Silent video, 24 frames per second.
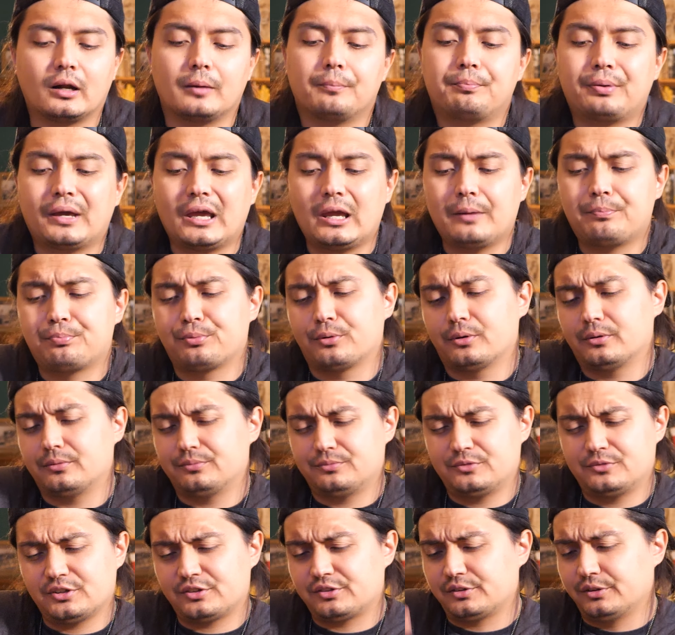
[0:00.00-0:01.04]
on paper,
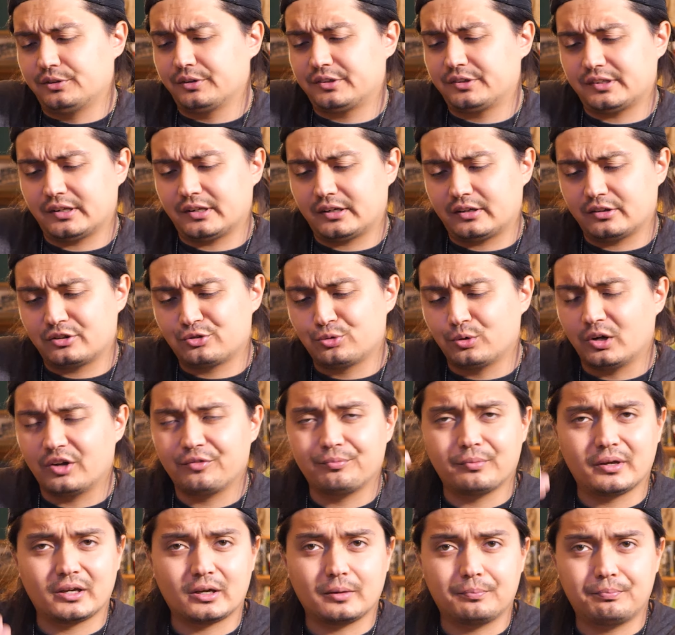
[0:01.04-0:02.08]
it just looks like a 12
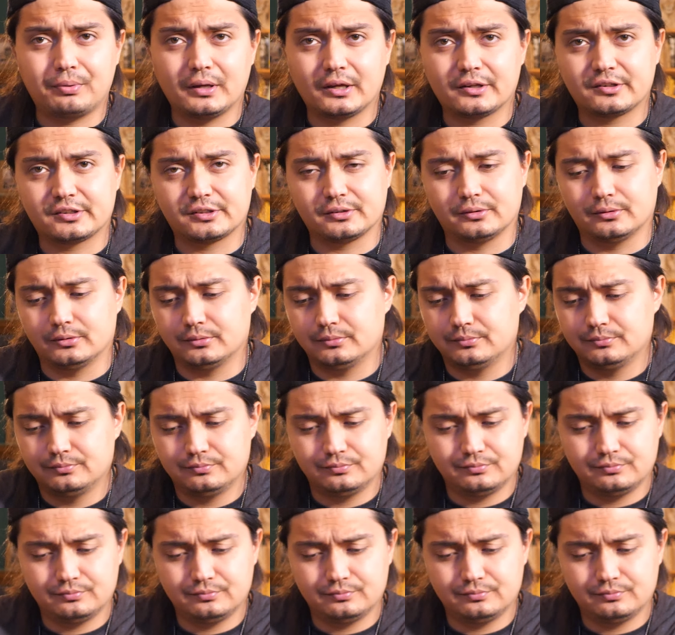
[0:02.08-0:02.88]
megapixel